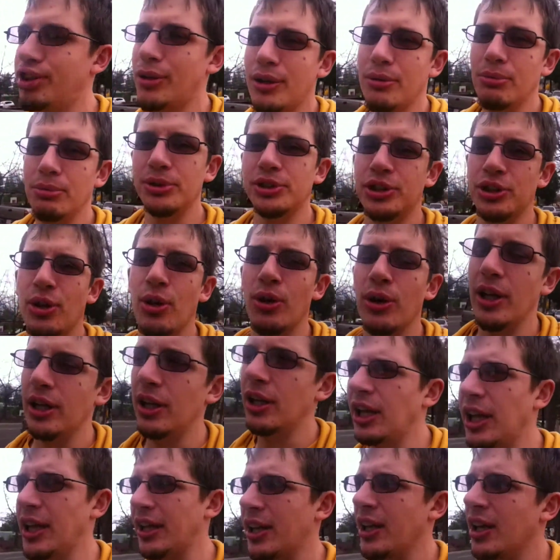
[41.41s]
what do you call it?
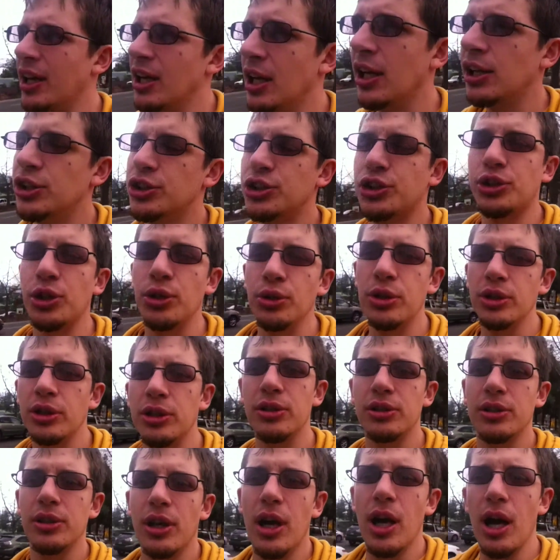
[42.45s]
Like student
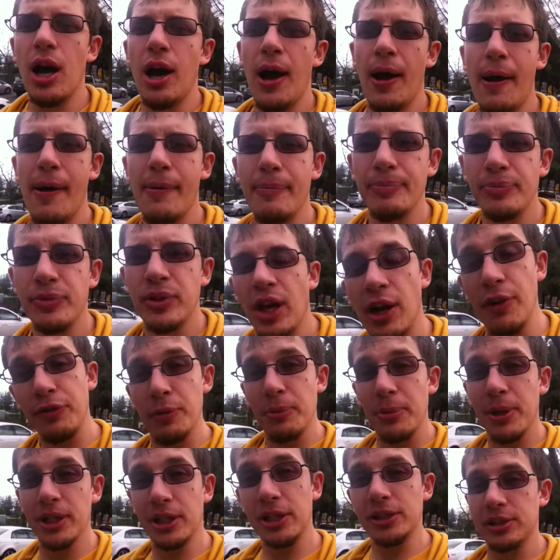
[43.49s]

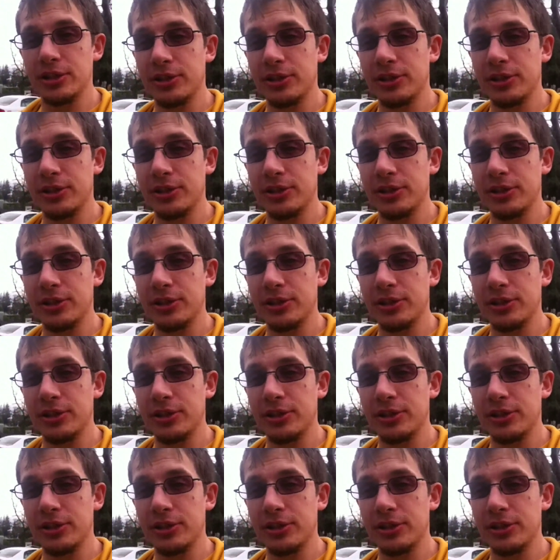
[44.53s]
government